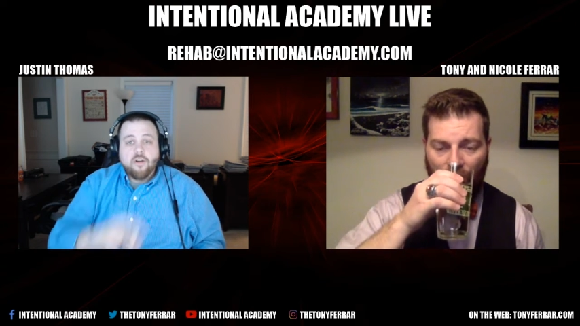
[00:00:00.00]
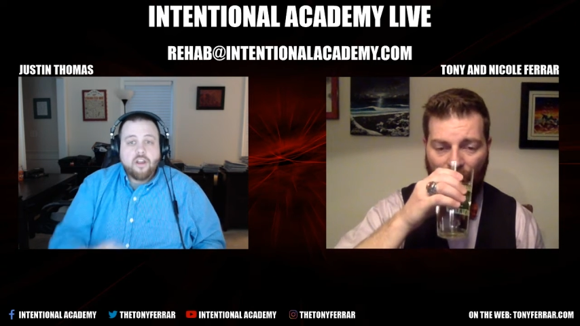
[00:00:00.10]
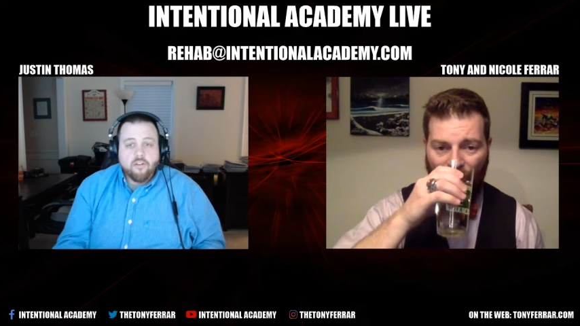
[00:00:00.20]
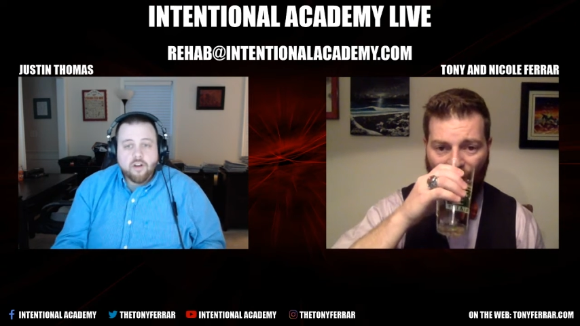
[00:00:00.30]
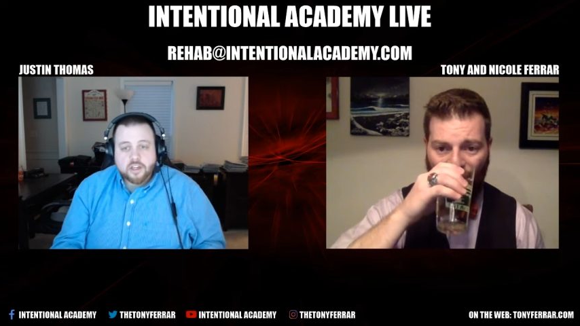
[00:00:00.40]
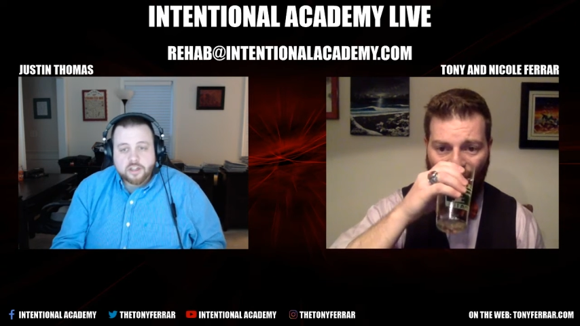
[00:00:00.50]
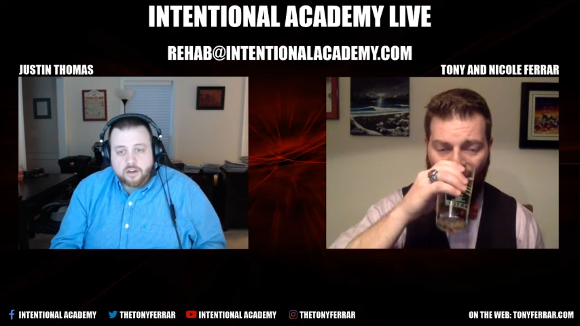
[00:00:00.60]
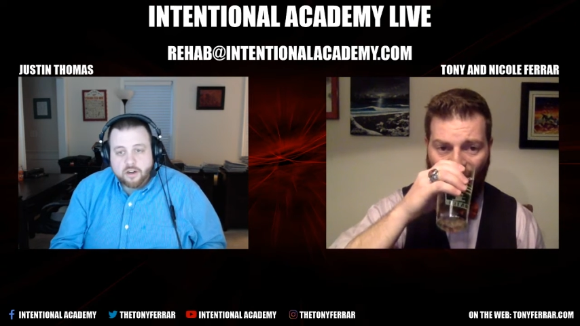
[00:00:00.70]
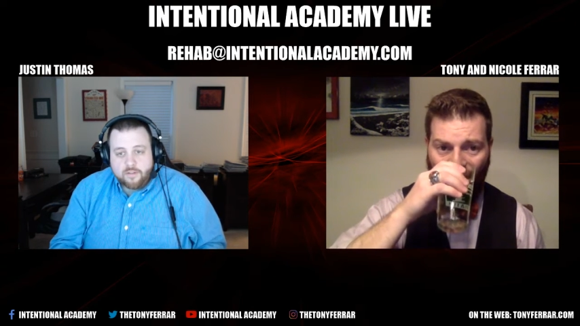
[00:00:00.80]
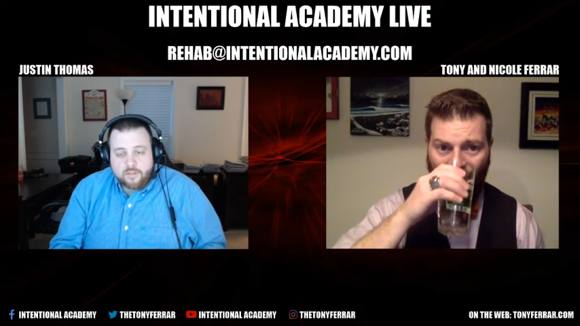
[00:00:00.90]
Speaker 1: iteration
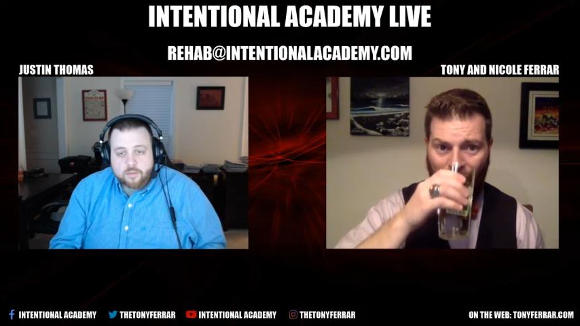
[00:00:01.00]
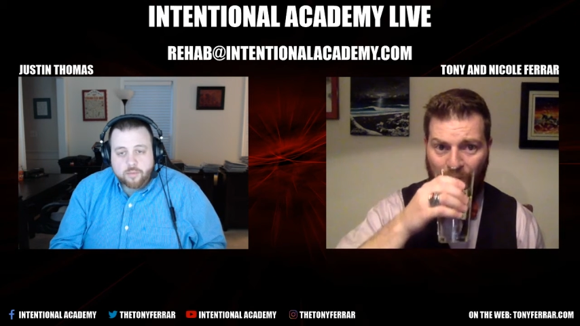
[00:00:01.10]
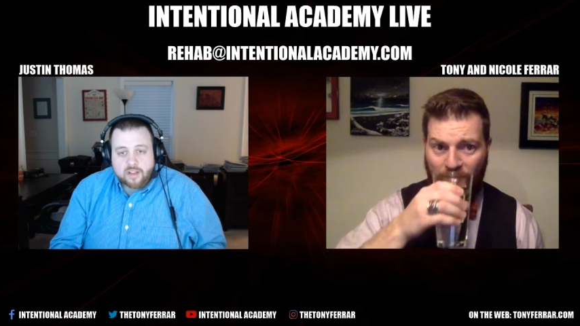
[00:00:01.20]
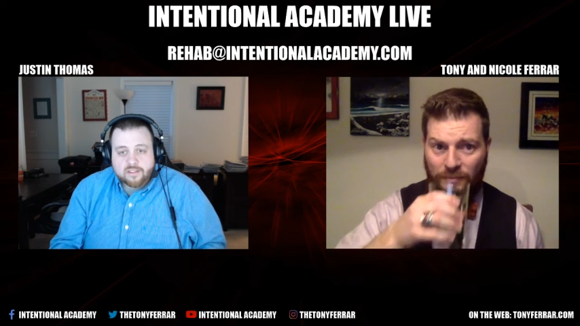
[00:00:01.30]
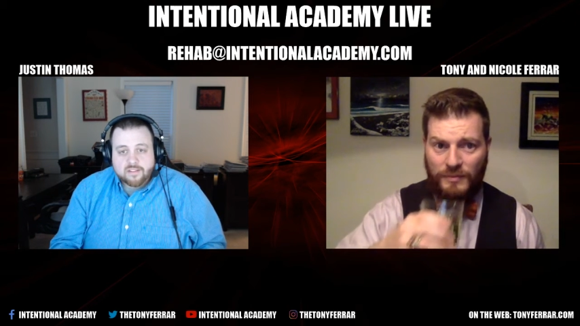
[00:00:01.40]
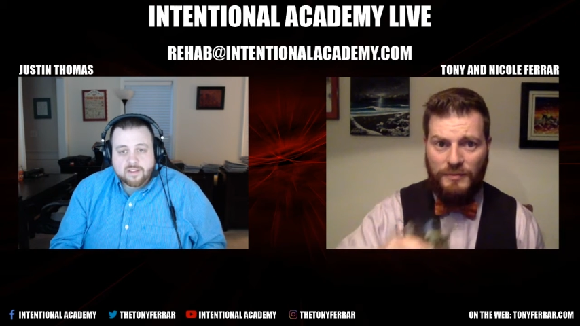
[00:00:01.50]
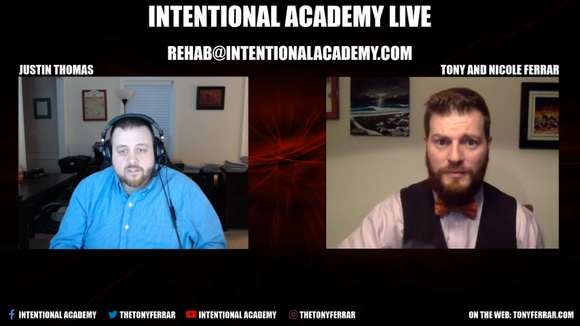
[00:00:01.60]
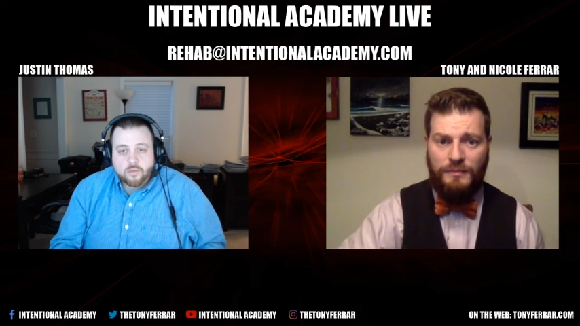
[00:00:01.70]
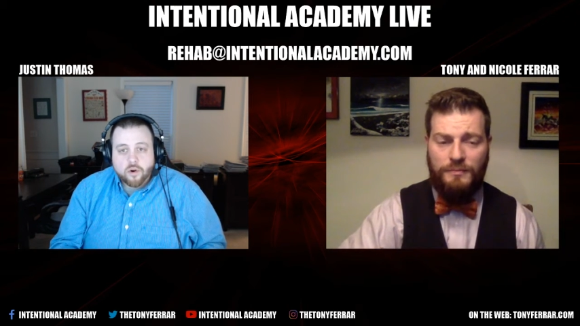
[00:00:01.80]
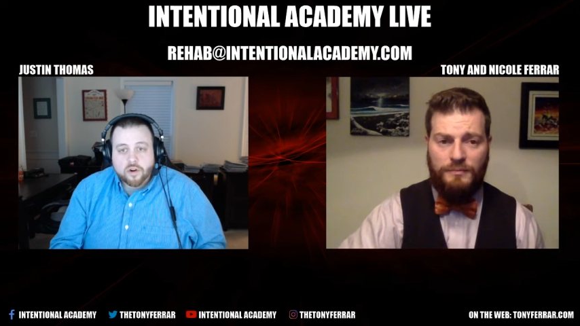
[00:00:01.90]
of this process that has
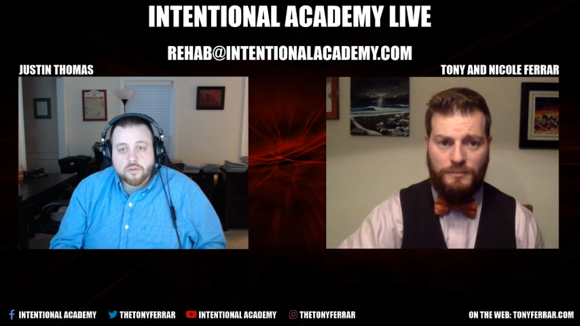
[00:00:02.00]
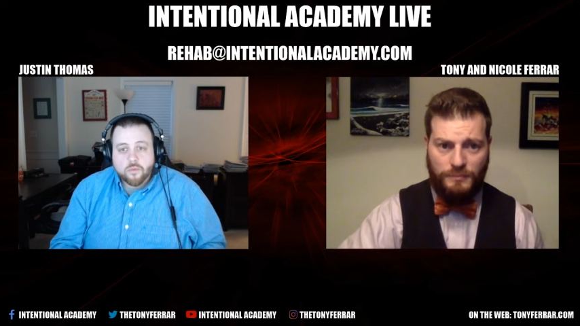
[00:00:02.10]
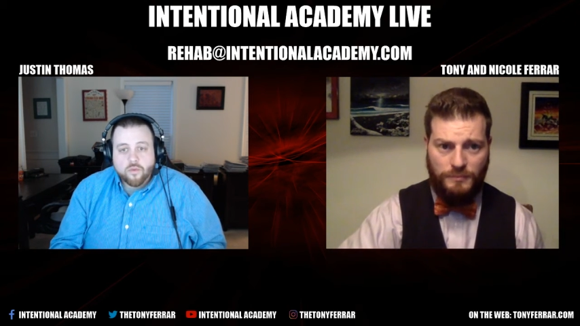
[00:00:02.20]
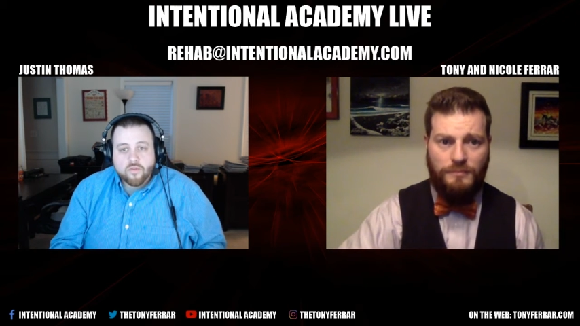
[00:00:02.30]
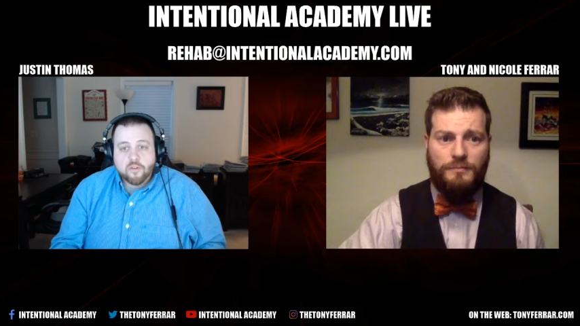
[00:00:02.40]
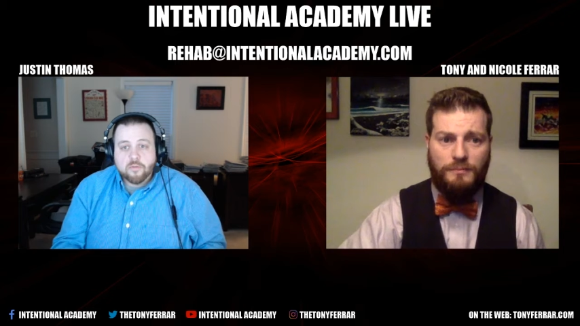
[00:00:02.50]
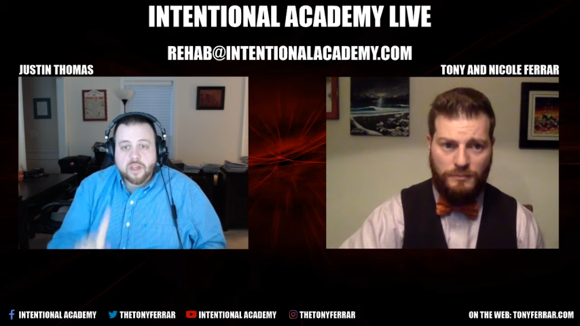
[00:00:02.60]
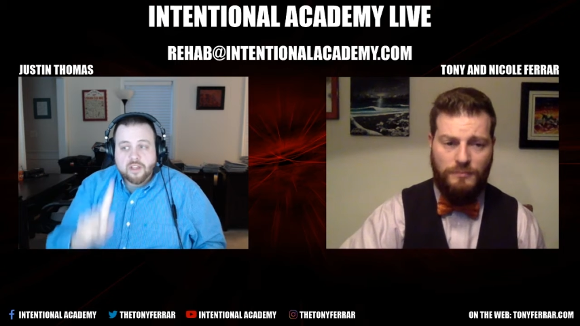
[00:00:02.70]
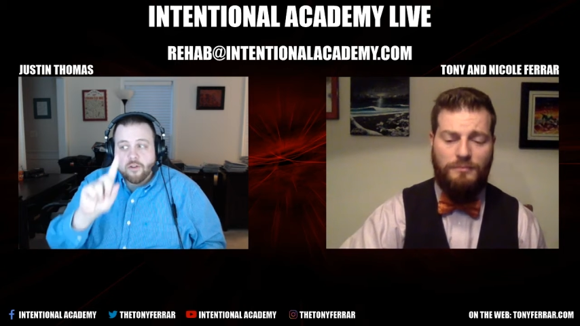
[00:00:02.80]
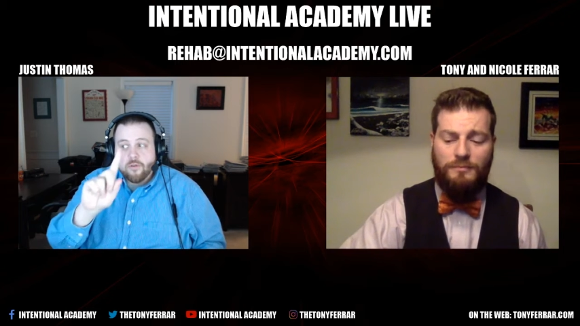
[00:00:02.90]
worked. First being
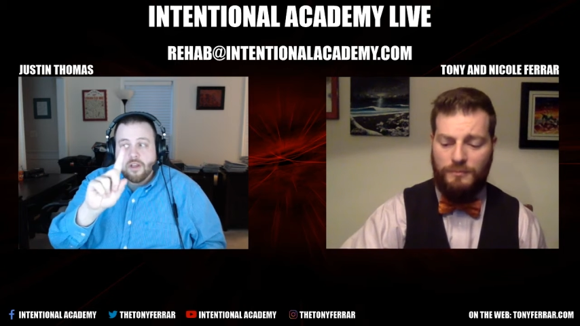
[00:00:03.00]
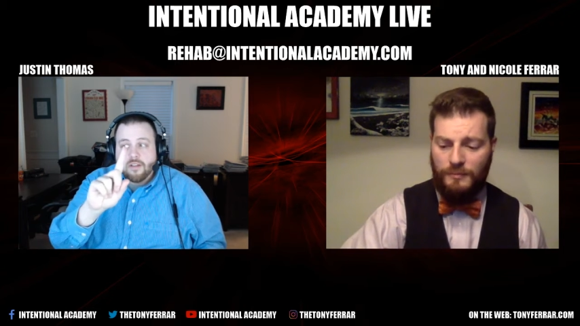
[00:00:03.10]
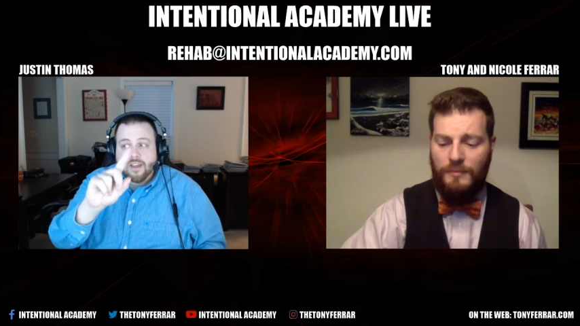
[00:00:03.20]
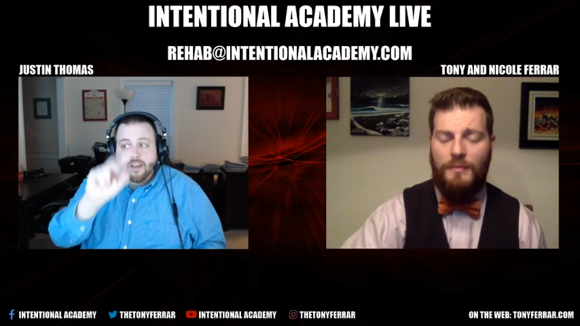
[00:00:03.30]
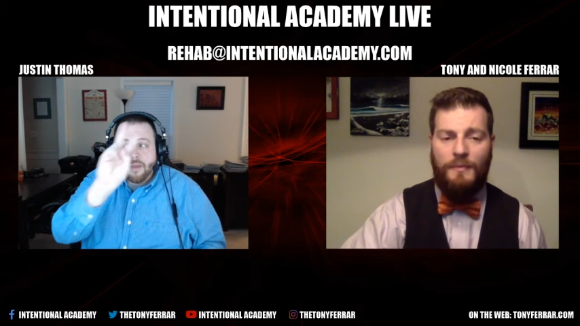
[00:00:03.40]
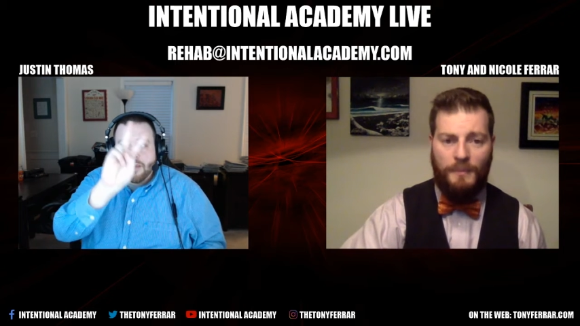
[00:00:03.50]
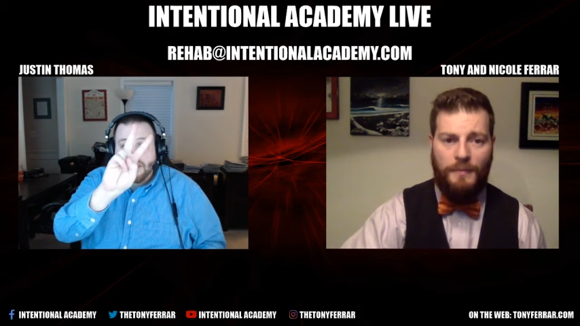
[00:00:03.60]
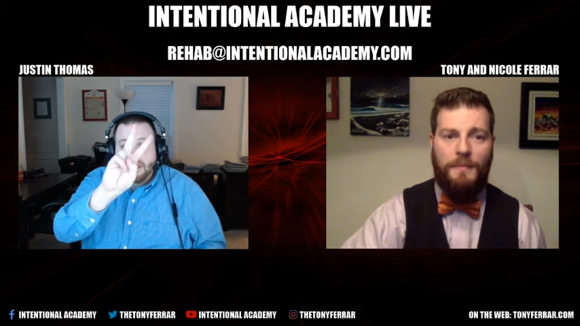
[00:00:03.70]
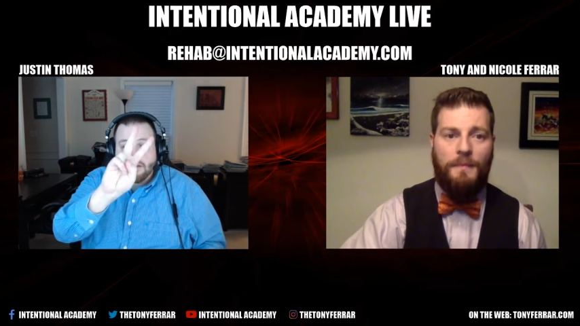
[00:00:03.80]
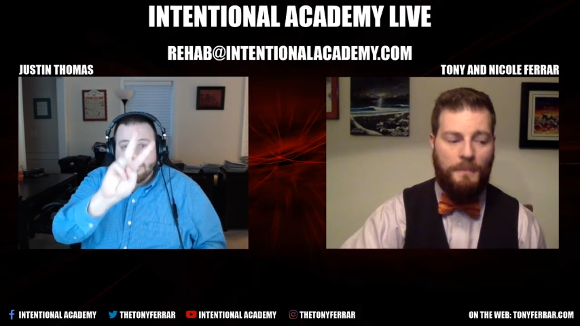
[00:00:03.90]
Tony, second being me.